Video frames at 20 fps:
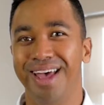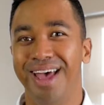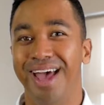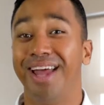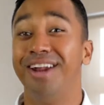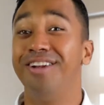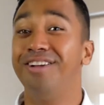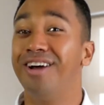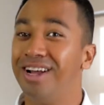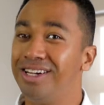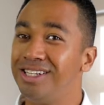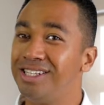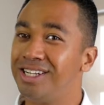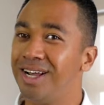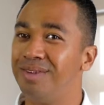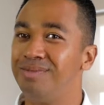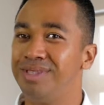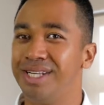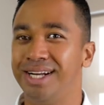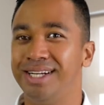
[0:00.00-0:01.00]
And 9
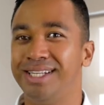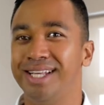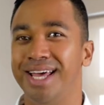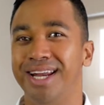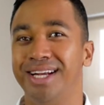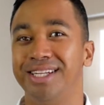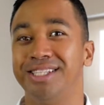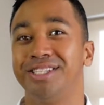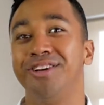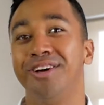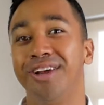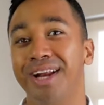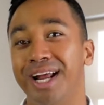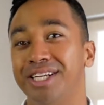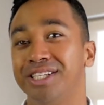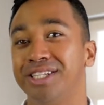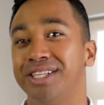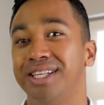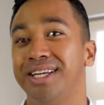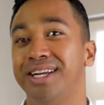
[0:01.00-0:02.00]
times out of 10, it's not
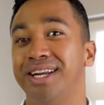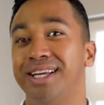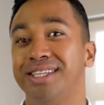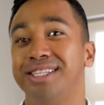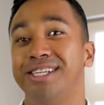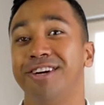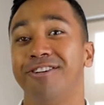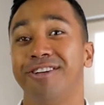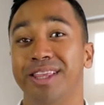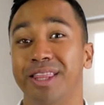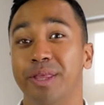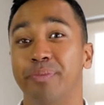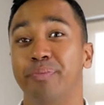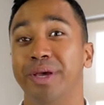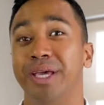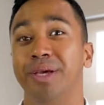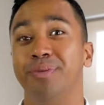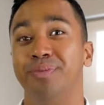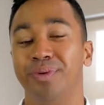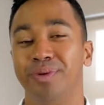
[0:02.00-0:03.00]
actually necessarily the
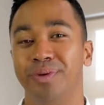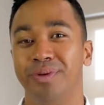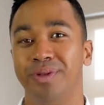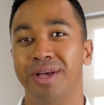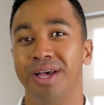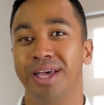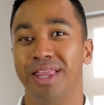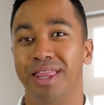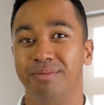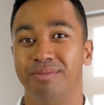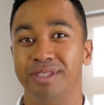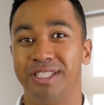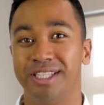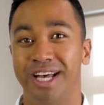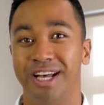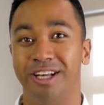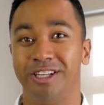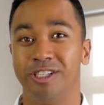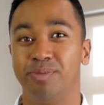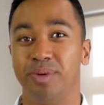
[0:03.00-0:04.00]
people
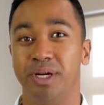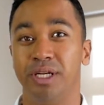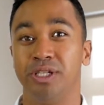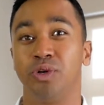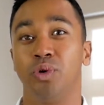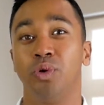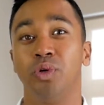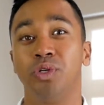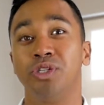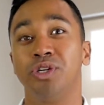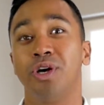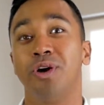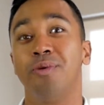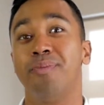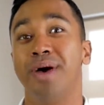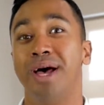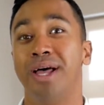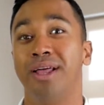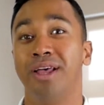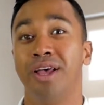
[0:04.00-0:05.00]
themselves, but it's also
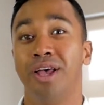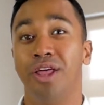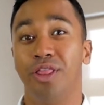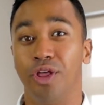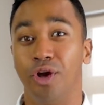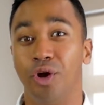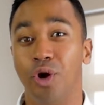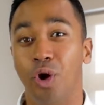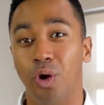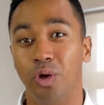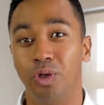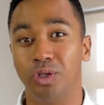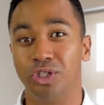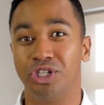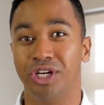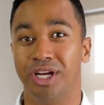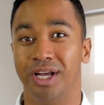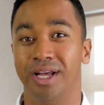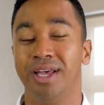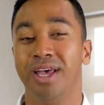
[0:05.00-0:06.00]
about the
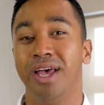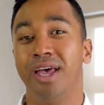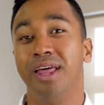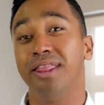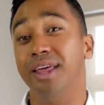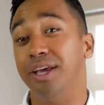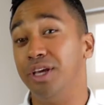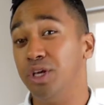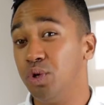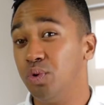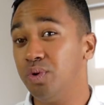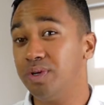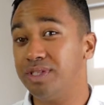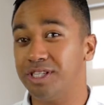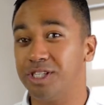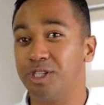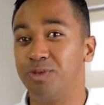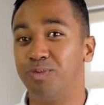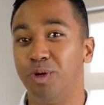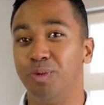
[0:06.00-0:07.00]
culture that you as a
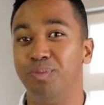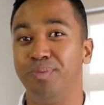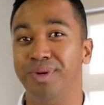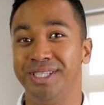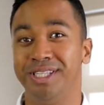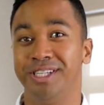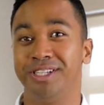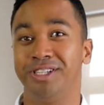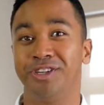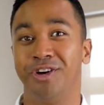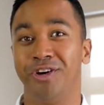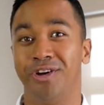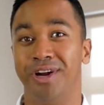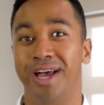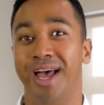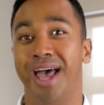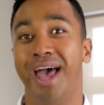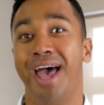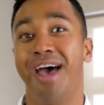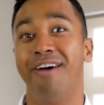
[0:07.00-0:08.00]
small business owner
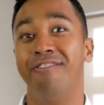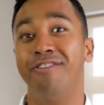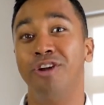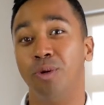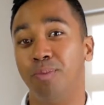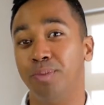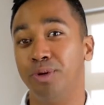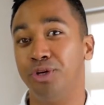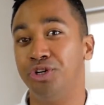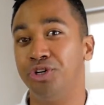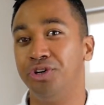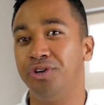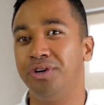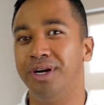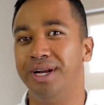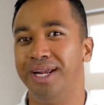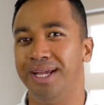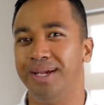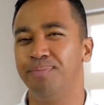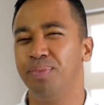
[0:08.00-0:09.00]
have an
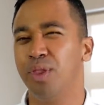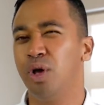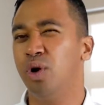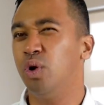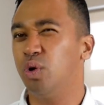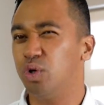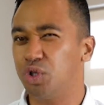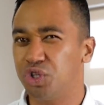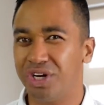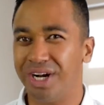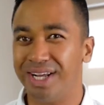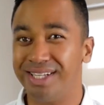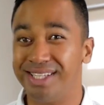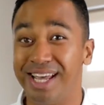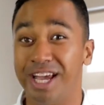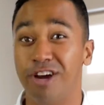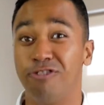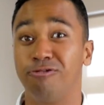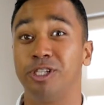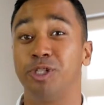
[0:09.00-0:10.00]
opportunity, or should I say
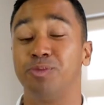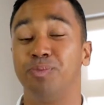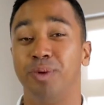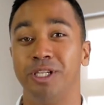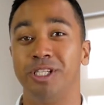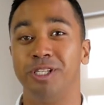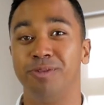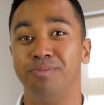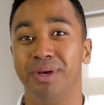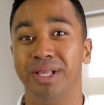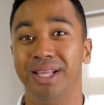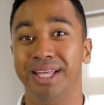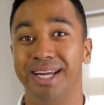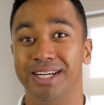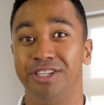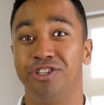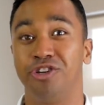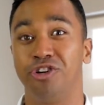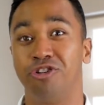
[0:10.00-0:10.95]
a responsibility, to